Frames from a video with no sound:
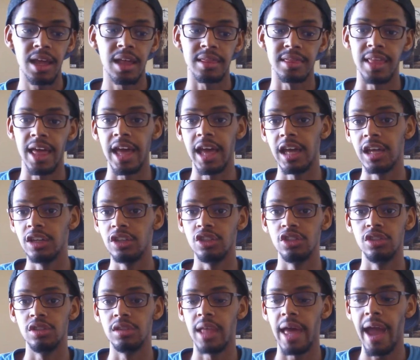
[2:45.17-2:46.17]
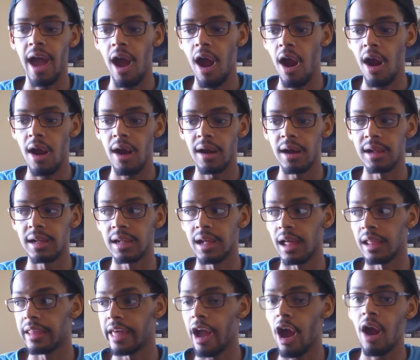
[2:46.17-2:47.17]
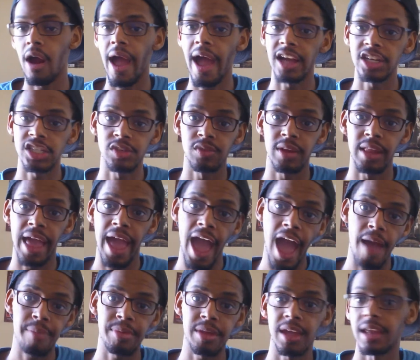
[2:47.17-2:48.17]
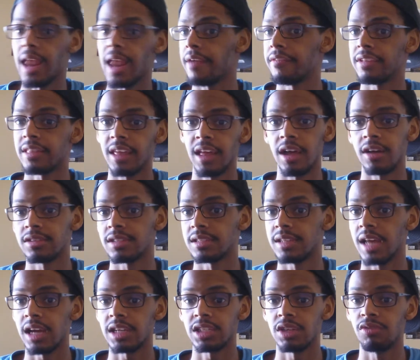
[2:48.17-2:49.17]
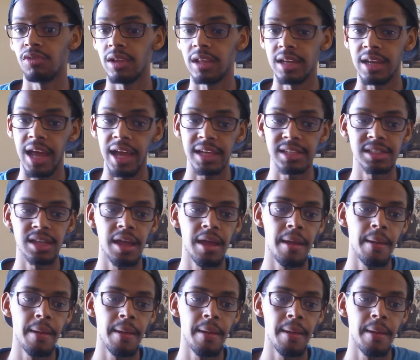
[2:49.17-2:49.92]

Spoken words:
They are actually really happy and everything else is actually really nice.